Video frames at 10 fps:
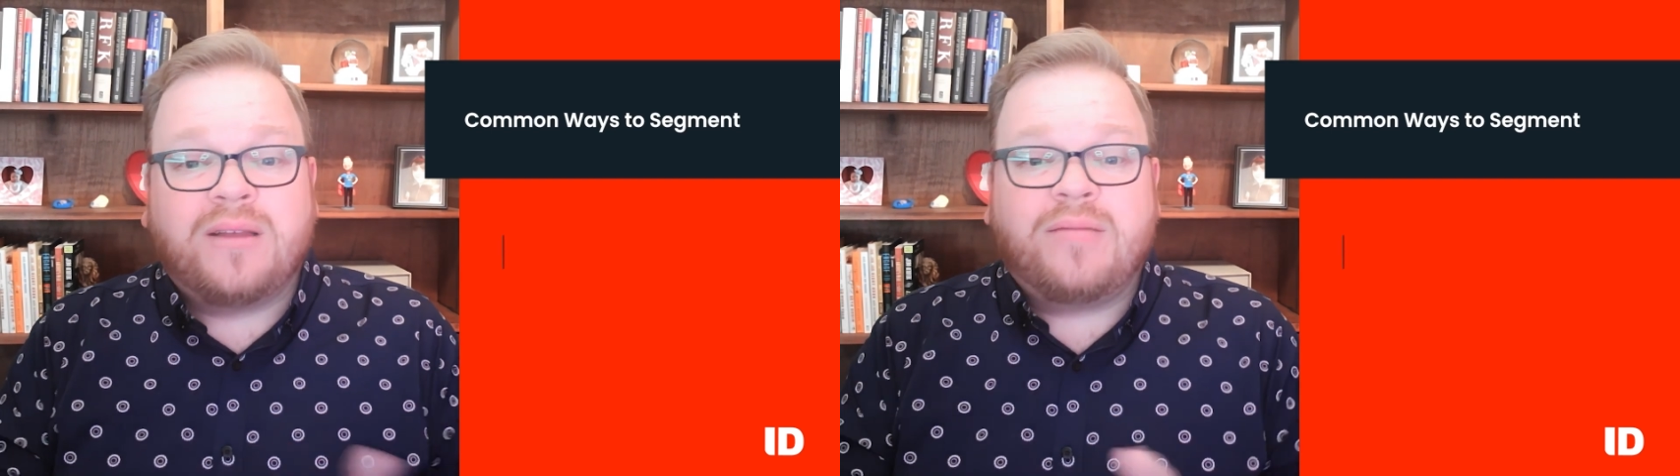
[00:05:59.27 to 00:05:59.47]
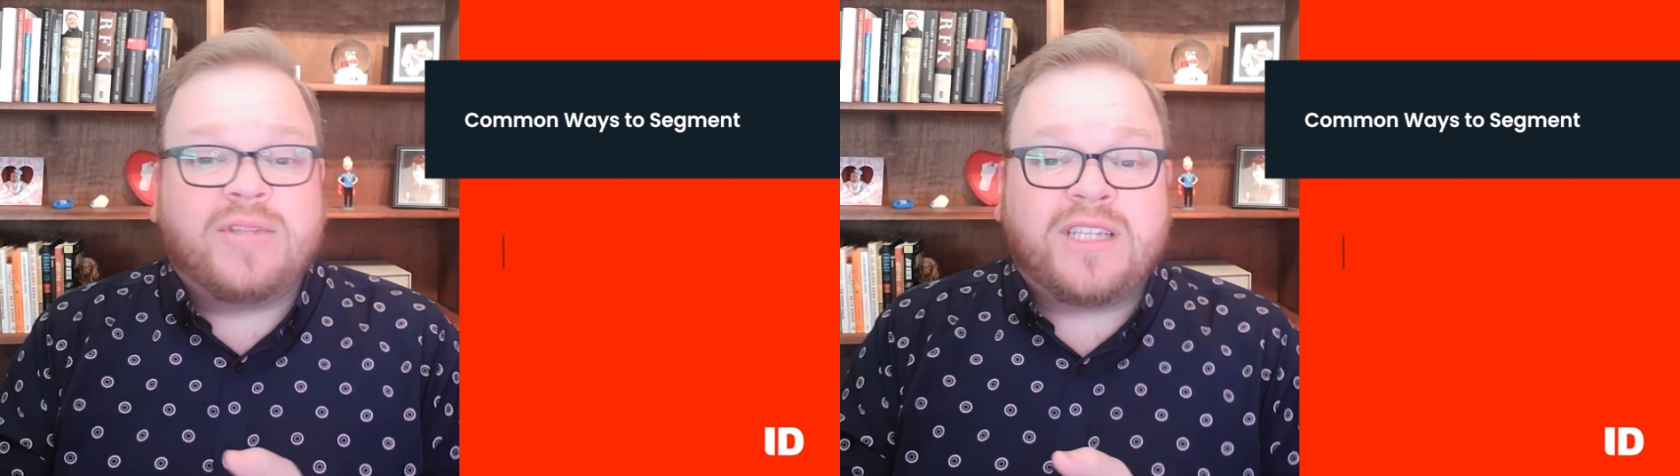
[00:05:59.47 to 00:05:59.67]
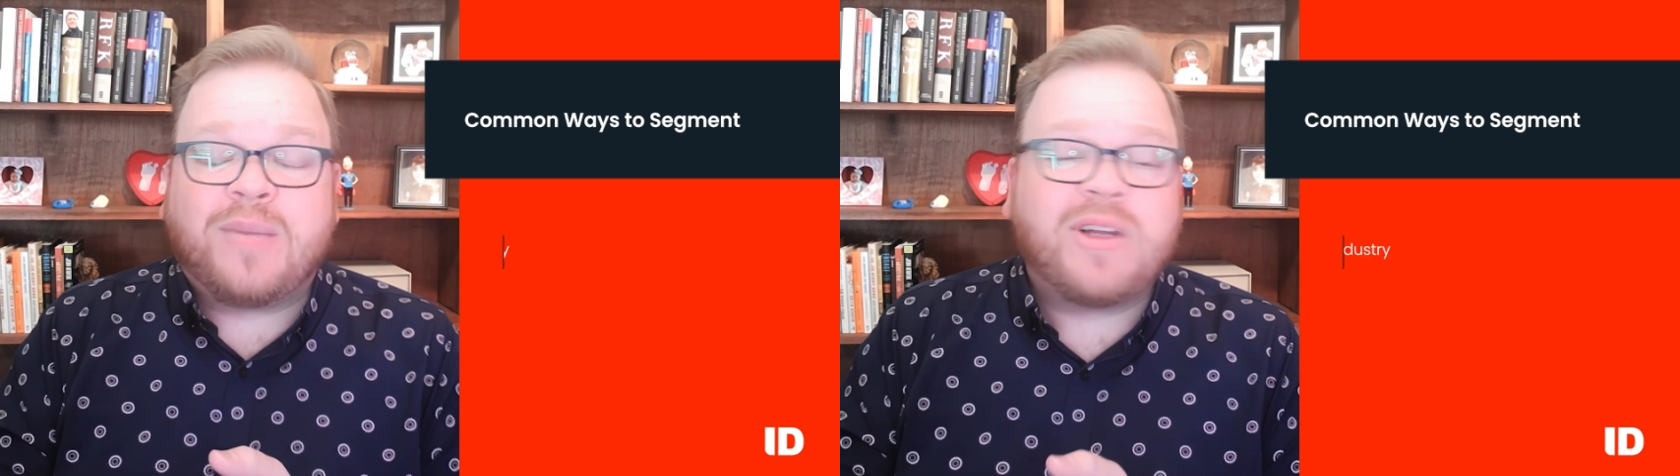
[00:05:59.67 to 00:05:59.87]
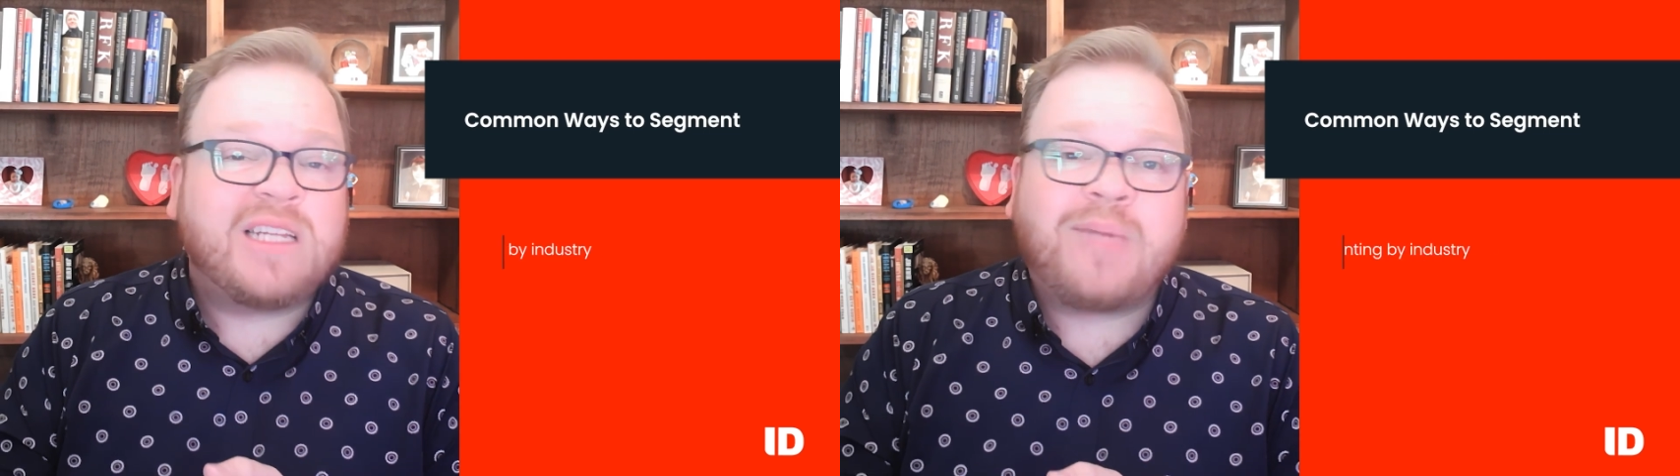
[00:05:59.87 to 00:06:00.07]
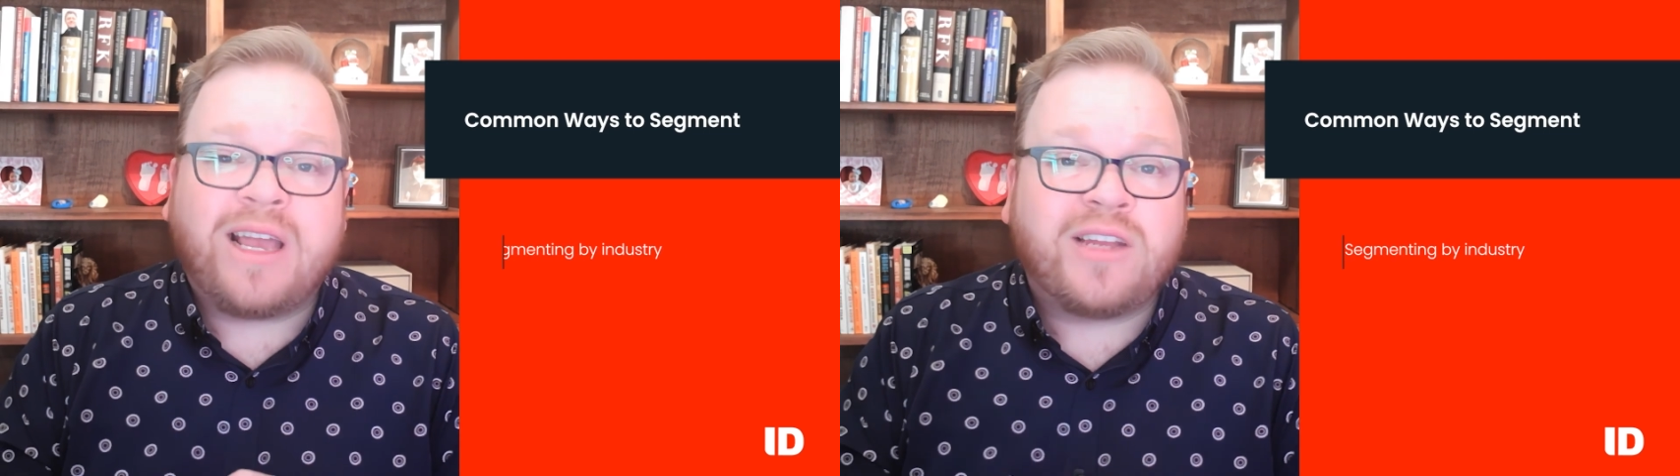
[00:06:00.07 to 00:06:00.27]

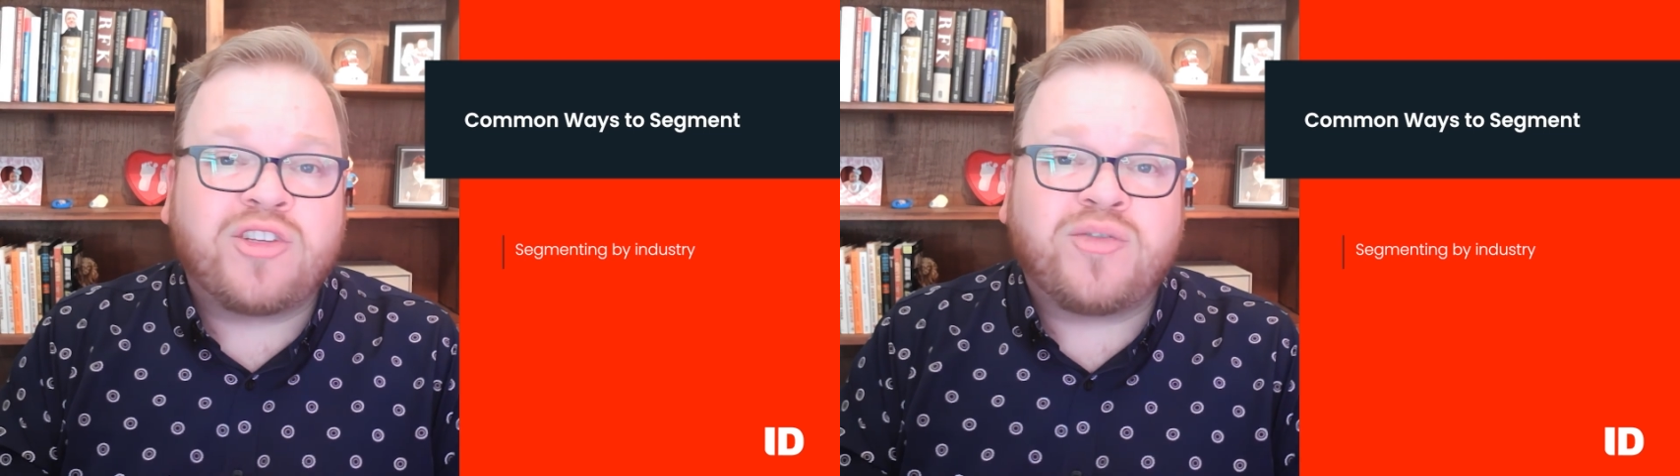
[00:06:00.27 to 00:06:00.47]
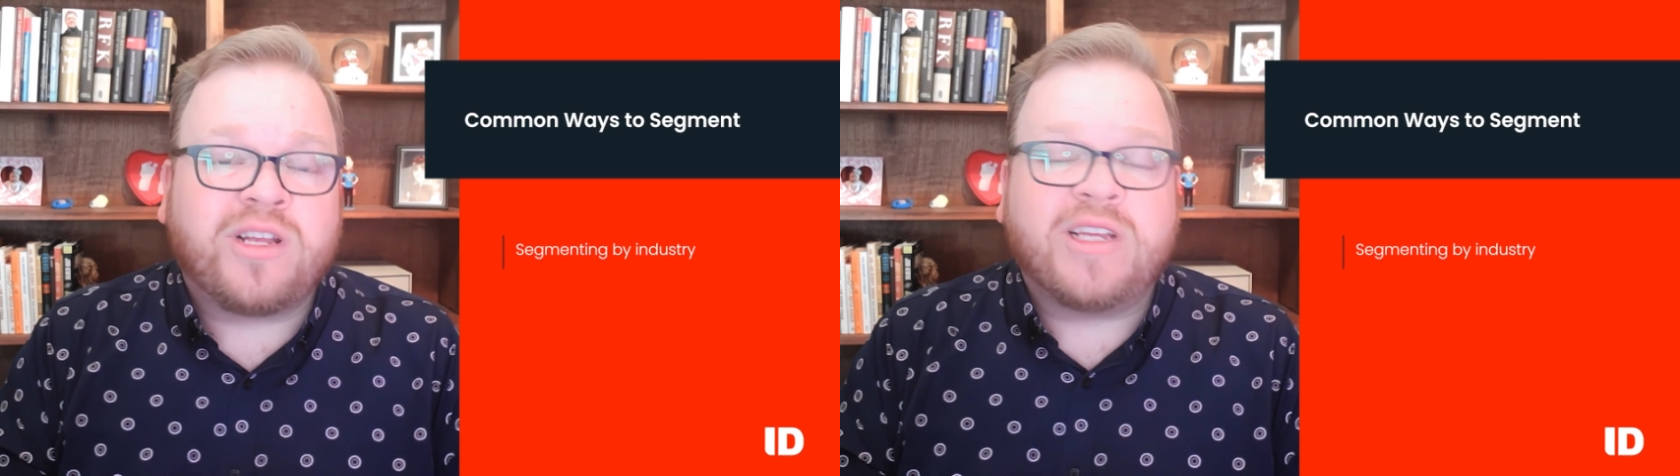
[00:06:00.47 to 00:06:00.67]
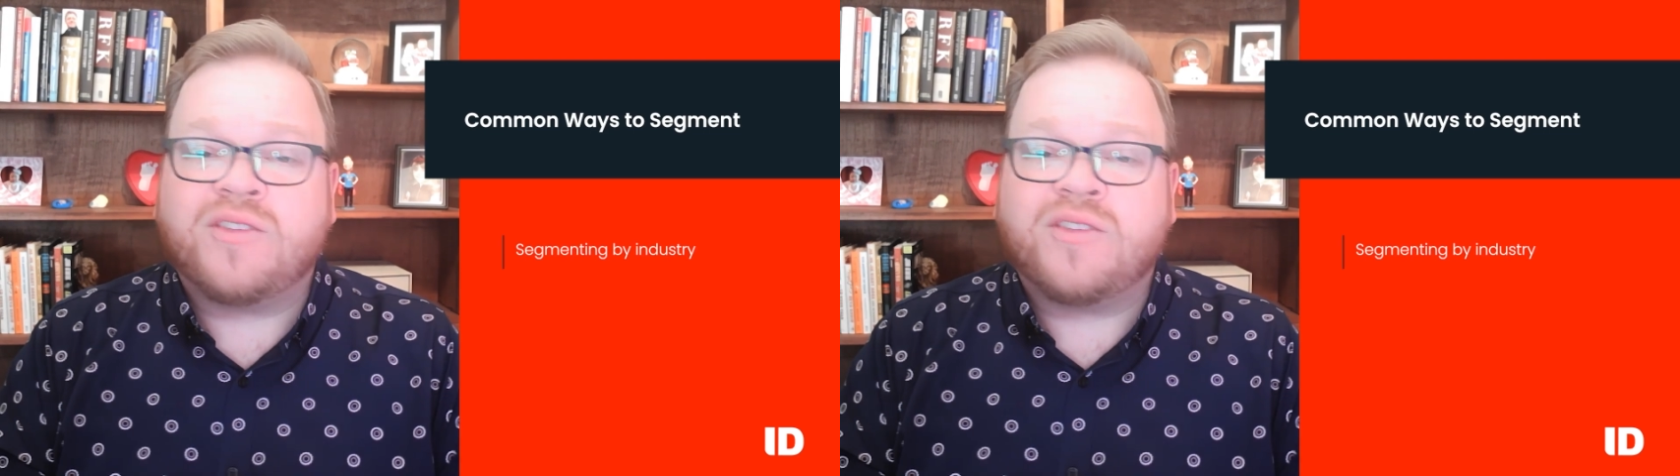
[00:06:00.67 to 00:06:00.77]
Segmenting by industry